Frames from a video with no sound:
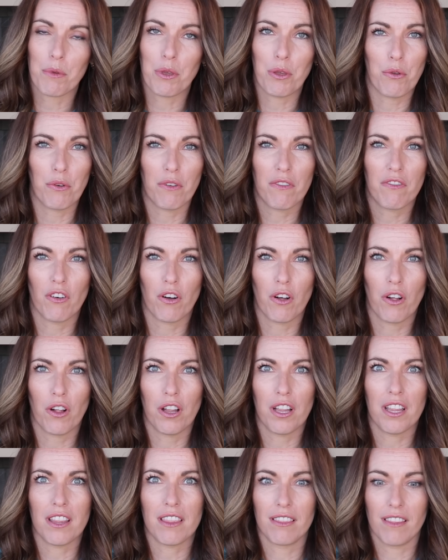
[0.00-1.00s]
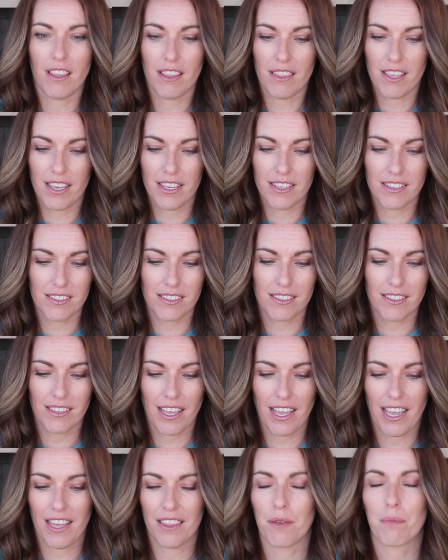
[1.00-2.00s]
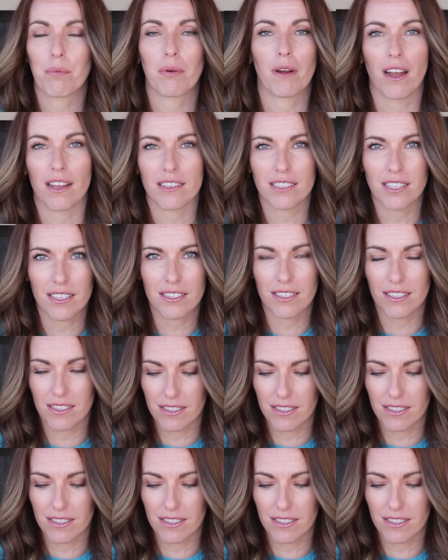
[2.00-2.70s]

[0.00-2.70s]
beautiful than this, and the process